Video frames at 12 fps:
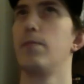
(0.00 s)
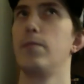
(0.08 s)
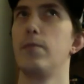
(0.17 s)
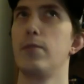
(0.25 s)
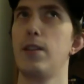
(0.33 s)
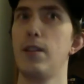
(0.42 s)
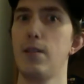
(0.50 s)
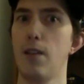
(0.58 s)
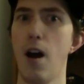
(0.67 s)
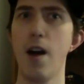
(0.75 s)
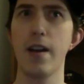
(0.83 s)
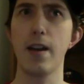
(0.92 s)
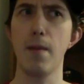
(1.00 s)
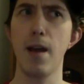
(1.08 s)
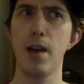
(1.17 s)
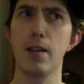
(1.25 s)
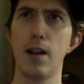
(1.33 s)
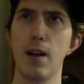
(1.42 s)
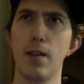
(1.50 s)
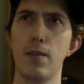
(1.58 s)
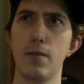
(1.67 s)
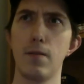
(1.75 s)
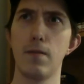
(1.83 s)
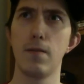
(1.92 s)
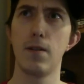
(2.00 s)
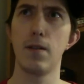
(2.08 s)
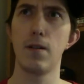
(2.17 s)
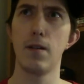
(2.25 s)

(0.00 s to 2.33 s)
sees a hockey mask not too far,